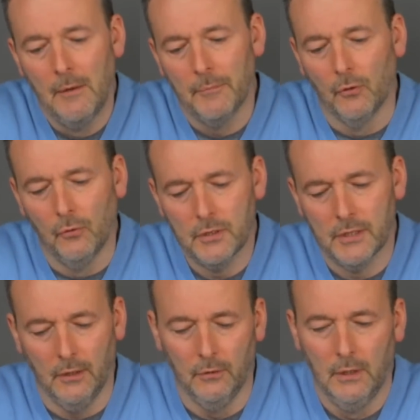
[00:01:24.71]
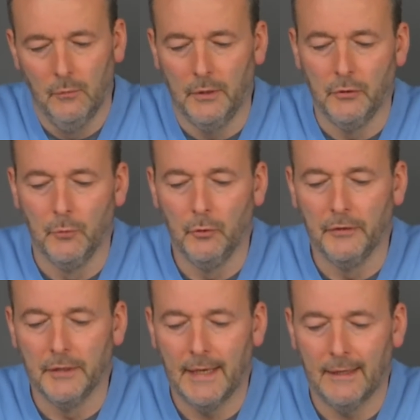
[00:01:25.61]
But also, when you move
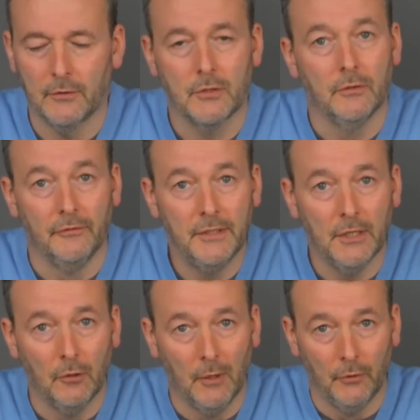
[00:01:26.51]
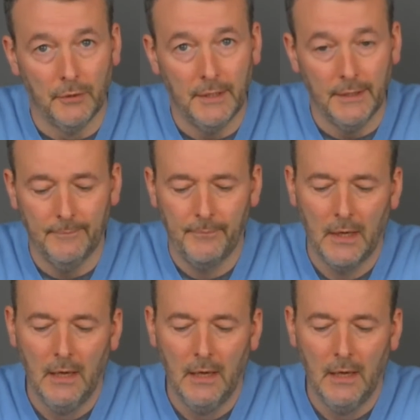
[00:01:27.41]
it down to the video mode here,